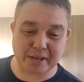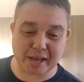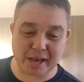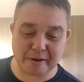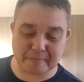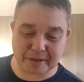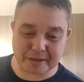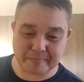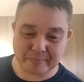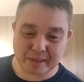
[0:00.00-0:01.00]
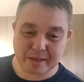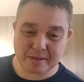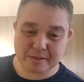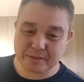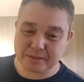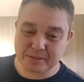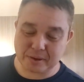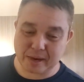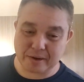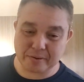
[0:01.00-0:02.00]
Academy.
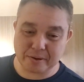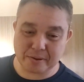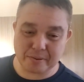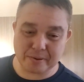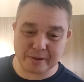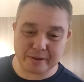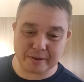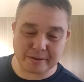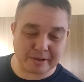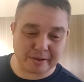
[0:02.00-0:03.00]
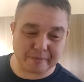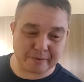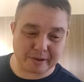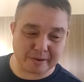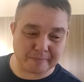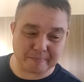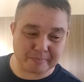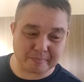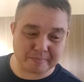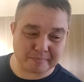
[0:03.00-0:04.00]
So I don't know if uh,
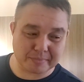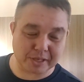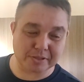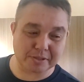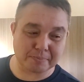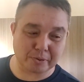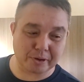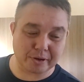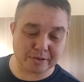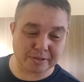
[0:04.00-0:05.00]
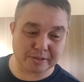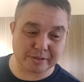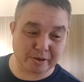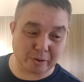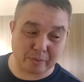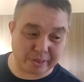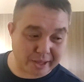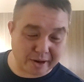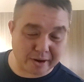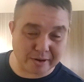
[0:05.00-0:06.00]
Dustin Poirier's going
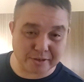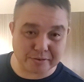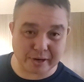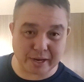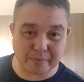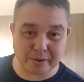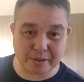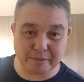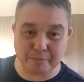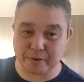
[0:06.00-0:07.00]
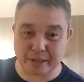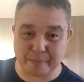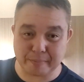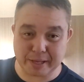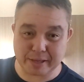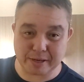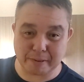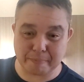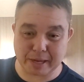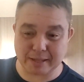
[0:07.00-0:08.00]
their train with them or they're meeting
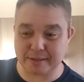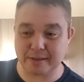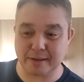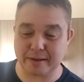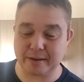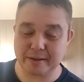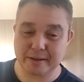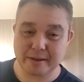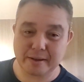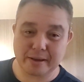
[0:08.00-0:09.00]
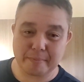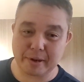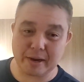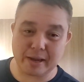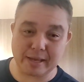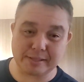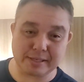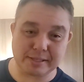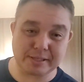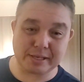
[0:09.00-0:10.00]
up at the uh,
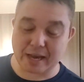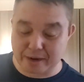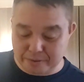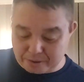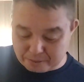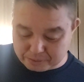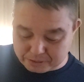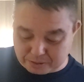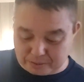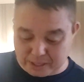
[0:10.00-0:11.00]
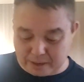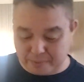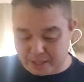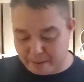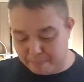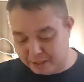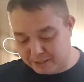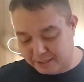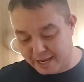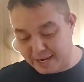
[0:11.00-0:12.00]
ATT. I don't know what's going on with that.
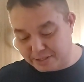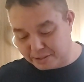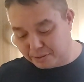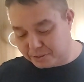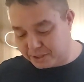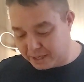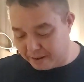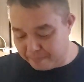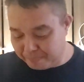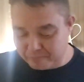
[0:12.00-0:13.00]
But uh, Ange Loosa,